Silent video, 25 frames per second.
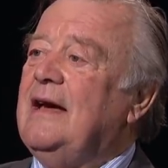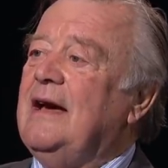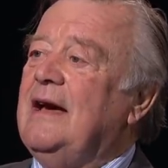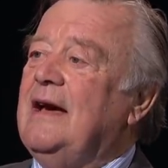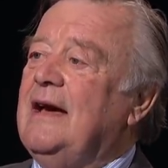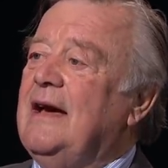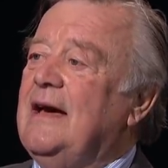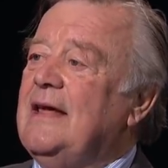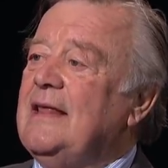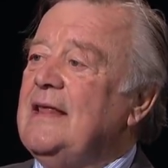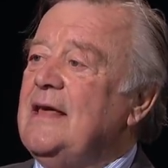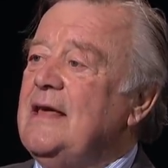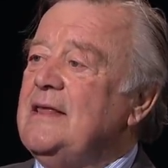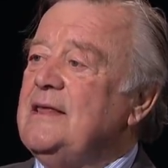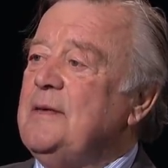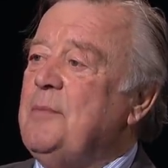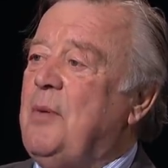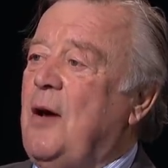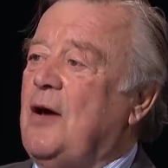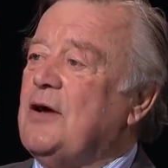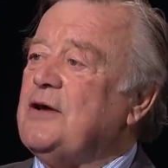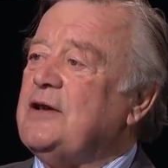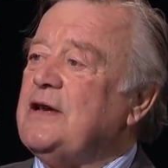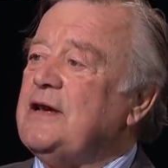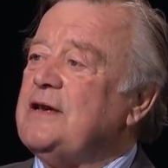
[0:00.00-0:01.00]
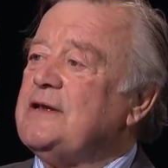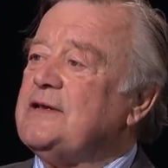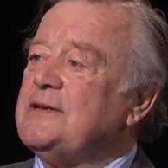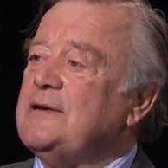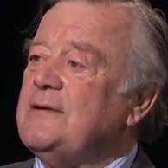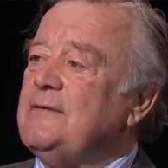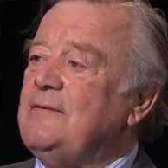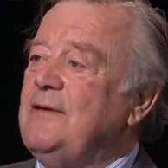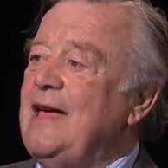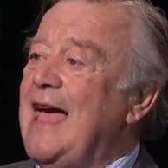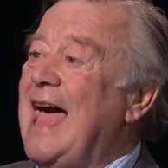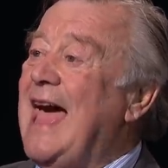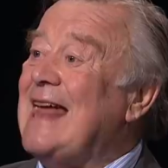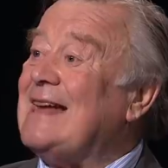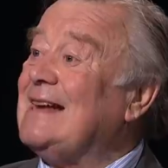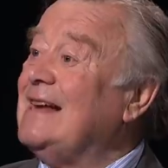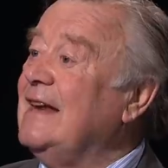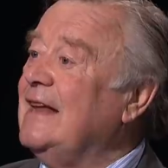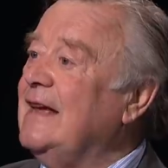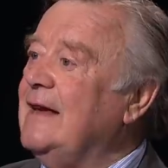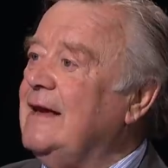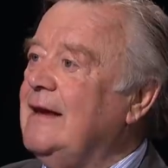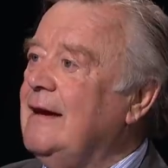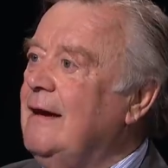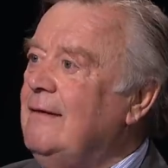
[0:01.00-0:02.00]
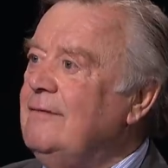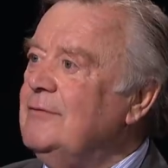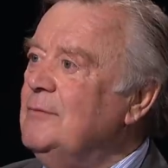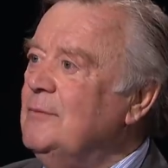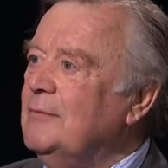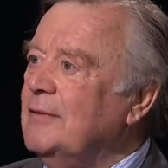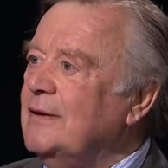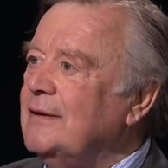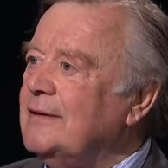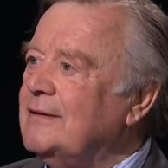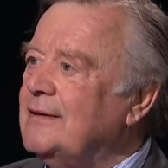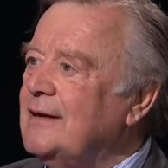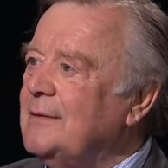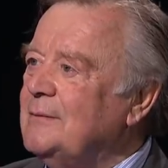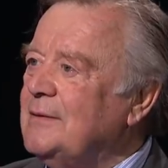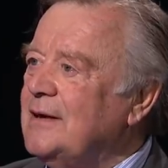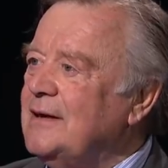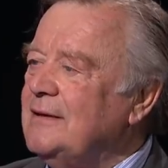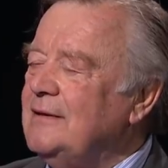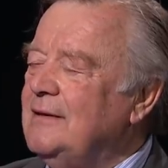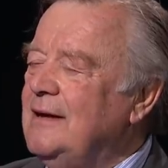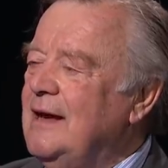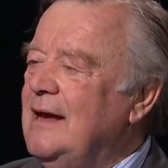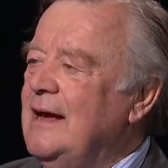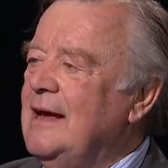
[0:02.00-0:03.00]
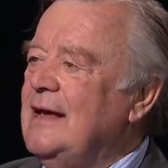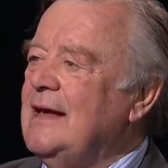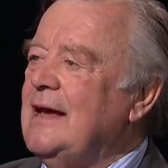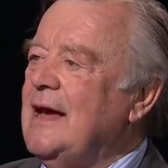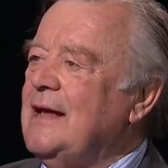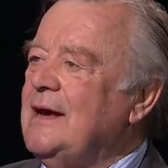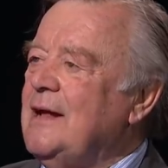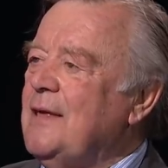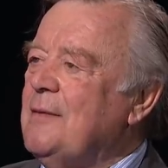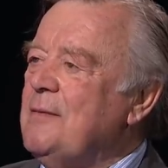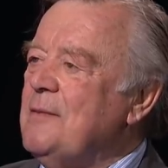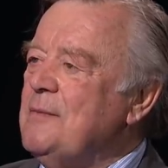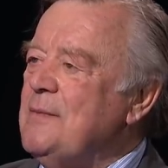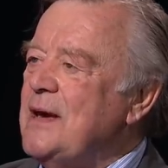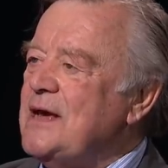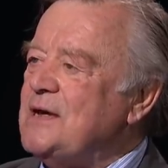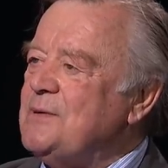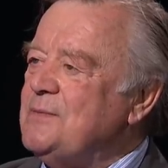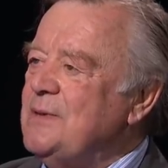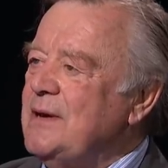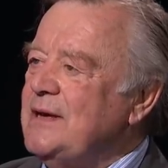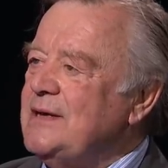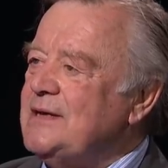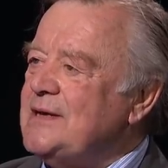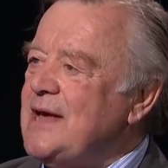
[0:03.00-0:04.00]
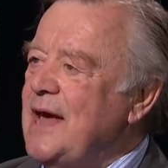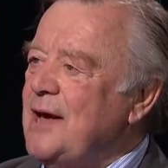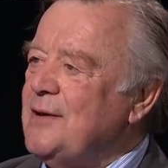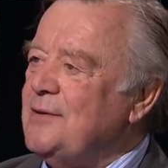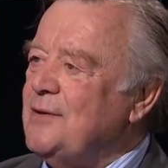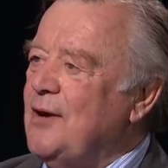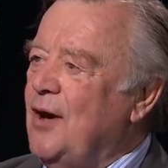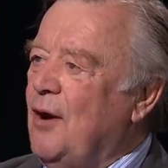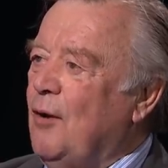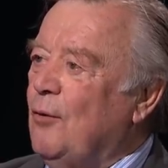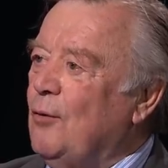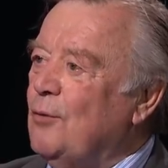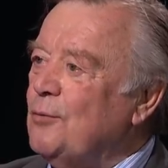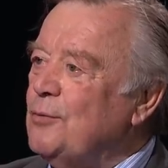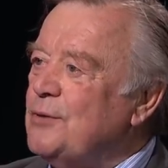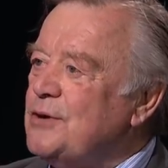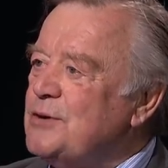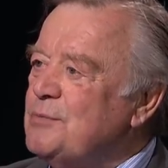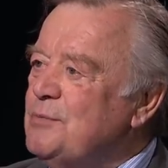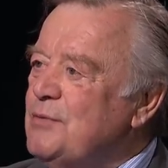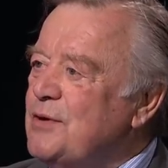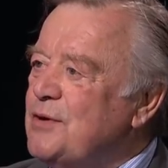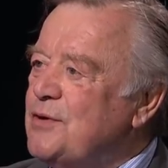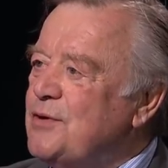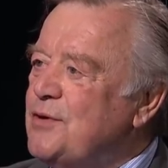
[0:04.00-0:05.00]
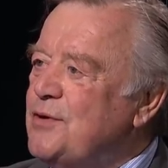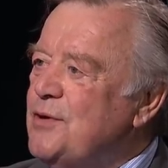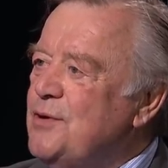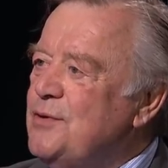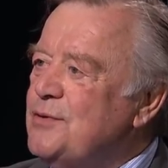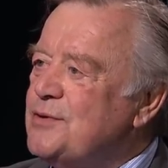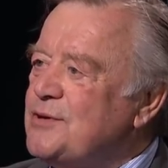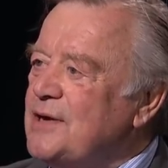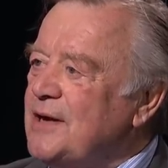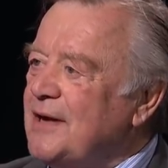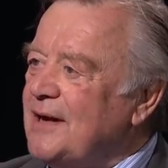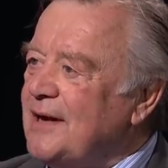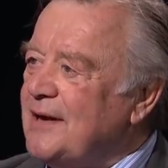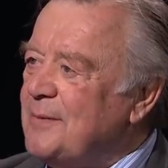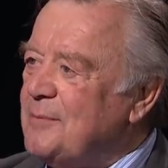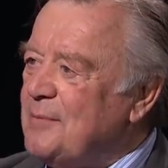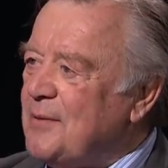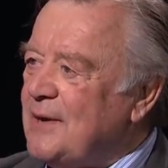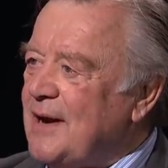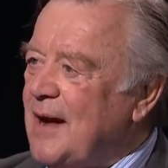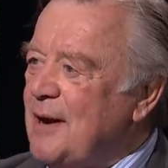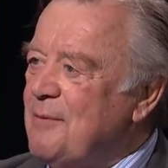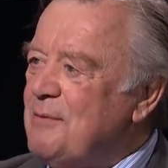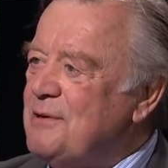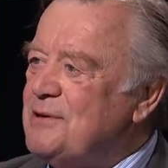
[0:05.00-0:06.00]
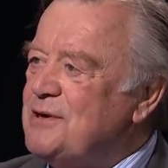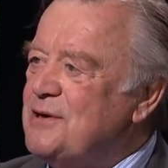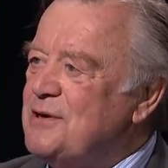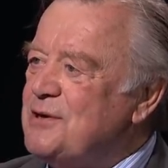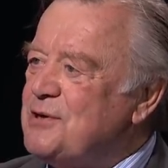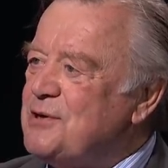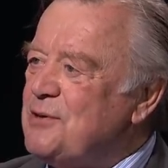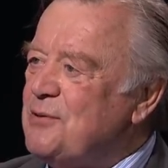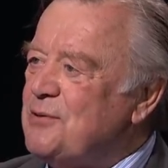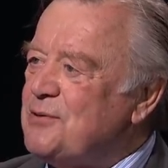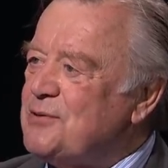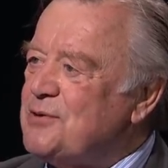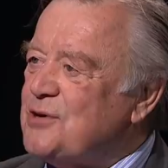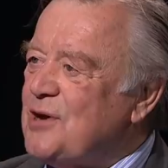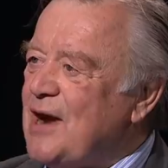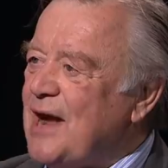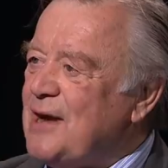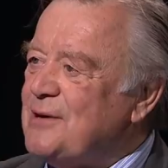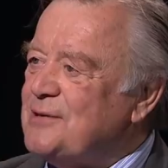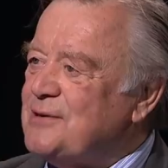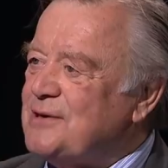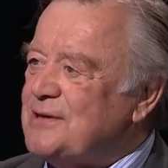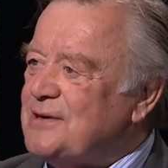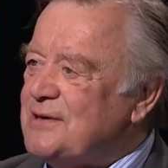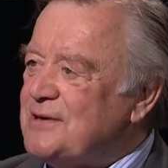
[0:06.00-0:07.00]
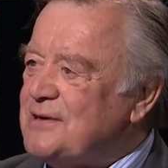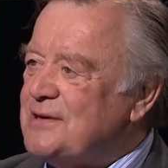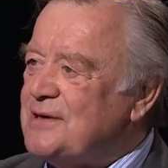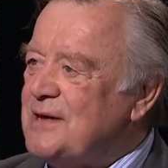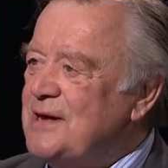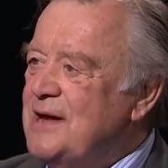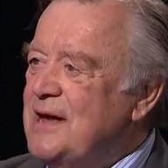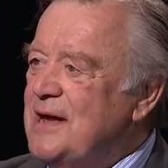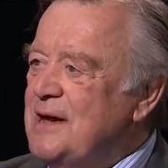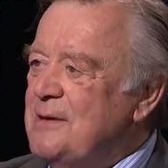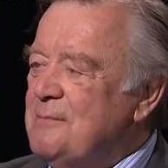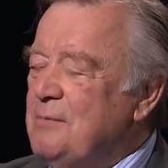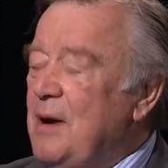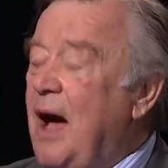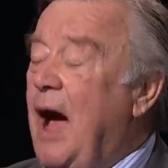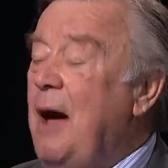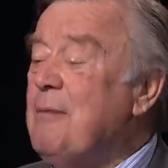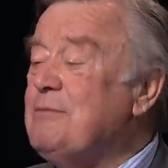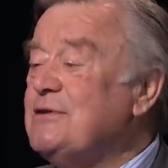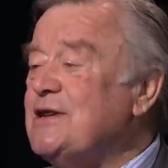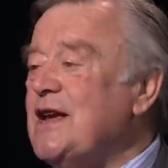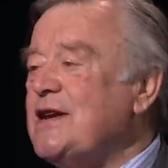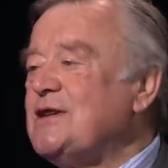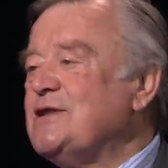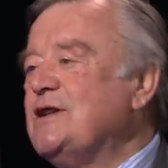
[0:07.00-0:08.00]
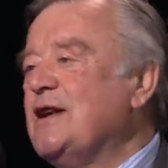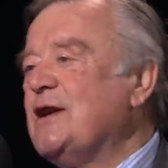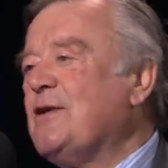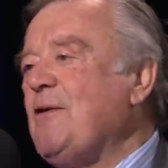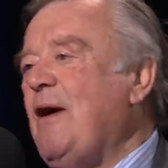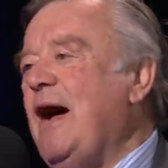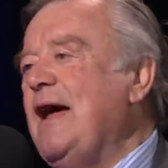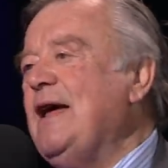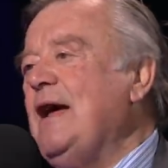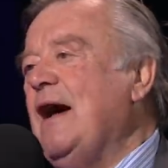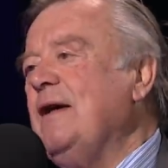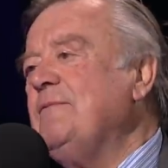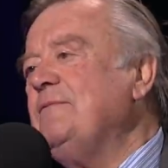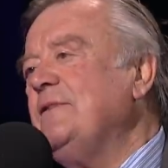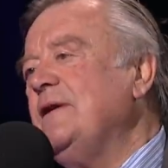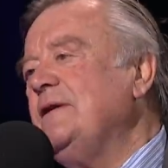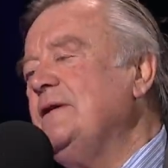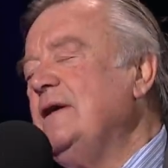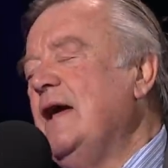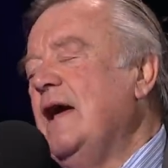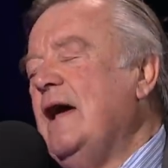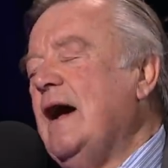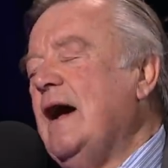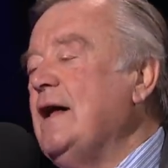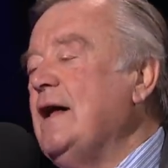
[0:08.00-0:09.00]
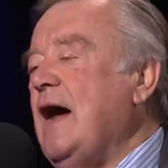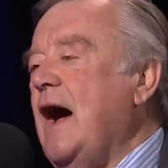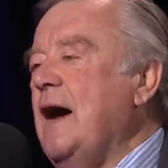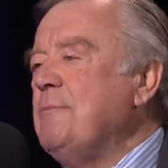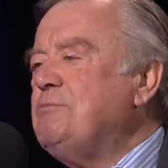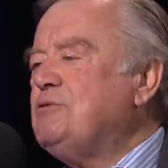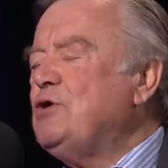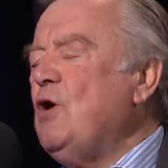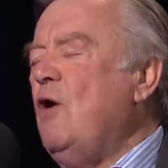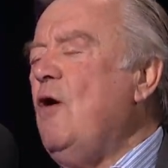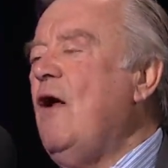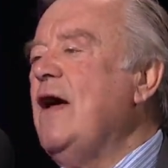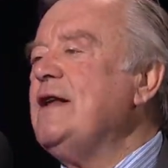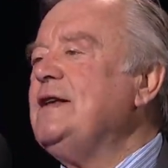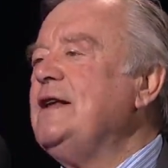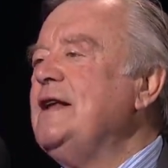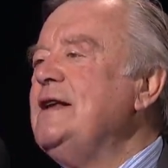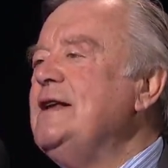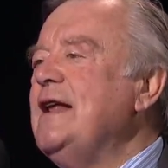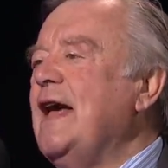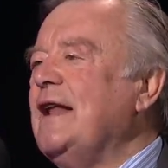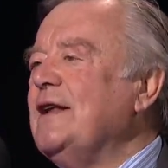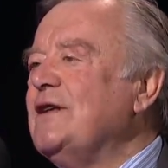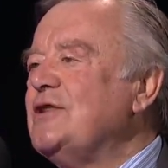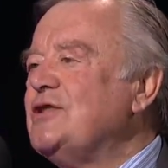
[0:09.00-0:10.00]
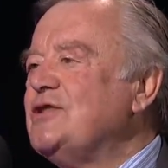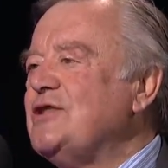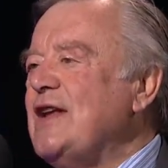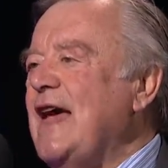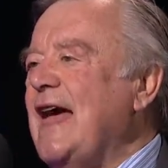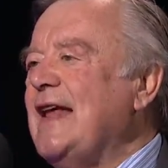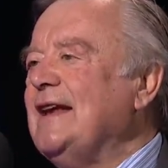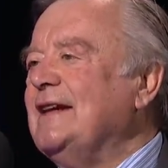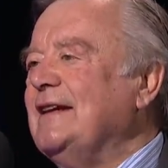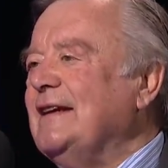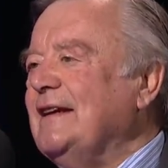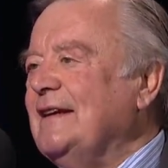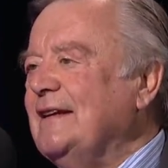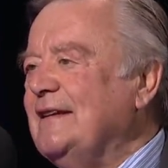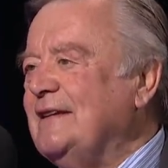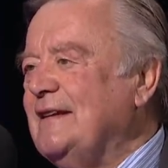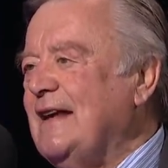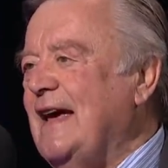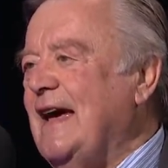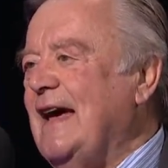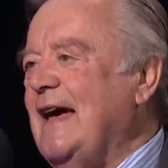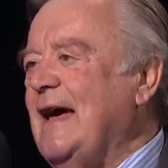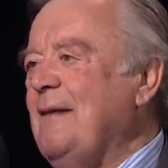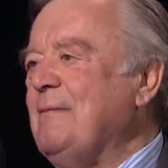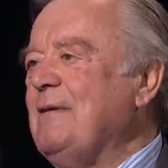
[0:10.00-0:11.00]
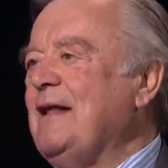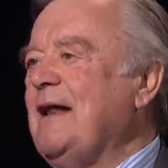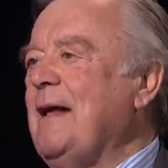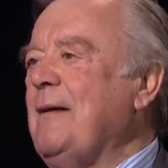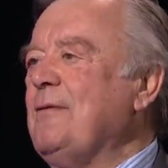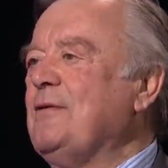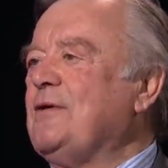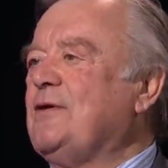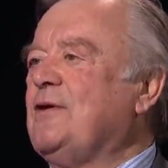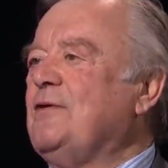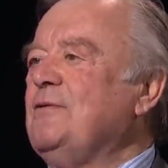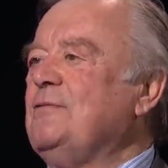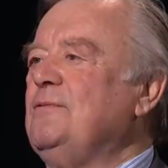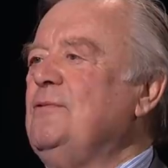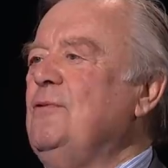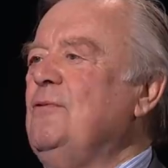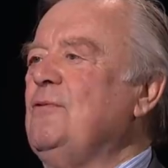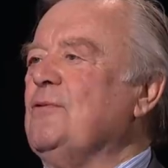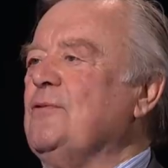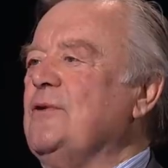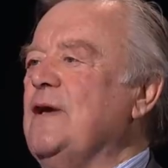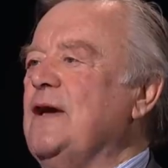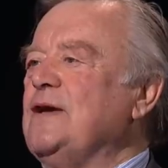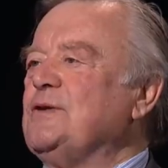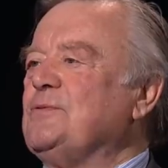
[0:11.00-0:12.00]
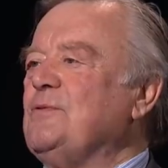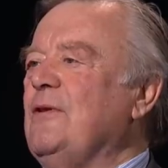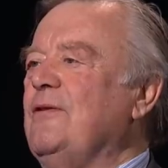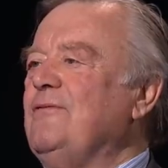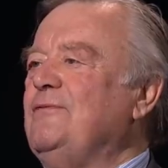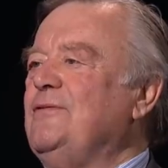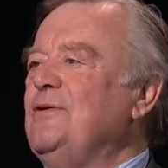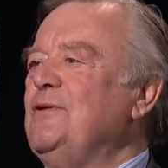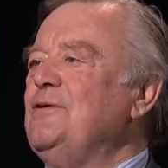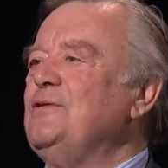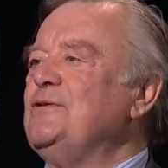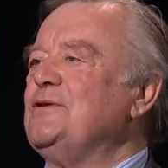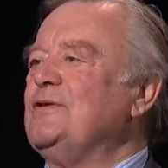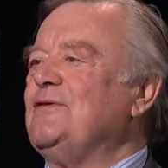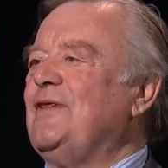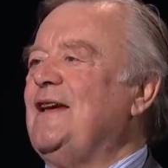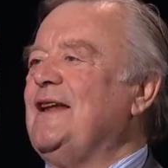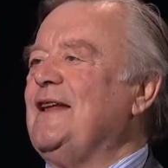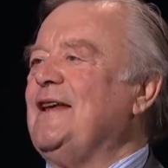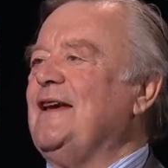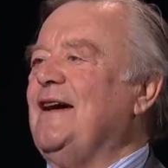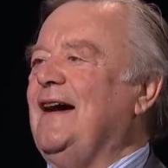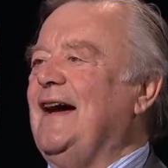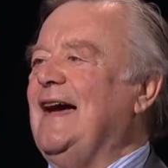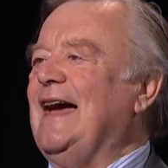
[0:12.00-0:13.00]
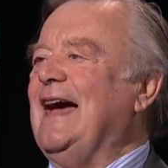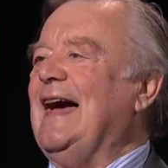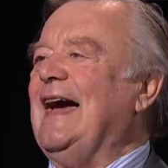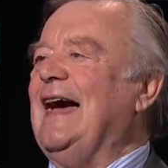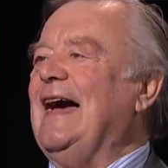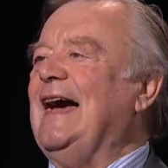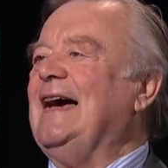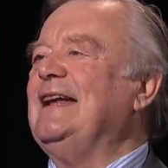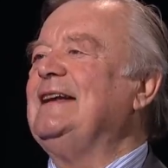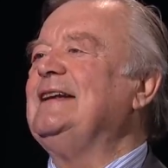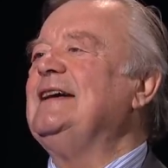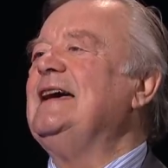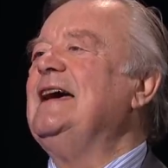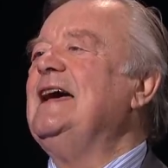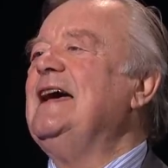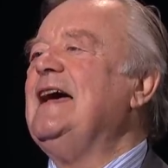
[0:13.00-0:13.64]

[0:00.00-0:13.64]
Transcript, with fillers: Uh, the, the politics of the Attlee government. I mean, I know it makes me sound old as Methuselah, but I was in short trousers. But I was actually quite... I'm, I'm sure I didn't understand it. I mean, I, Lord knows what views, if any, I had.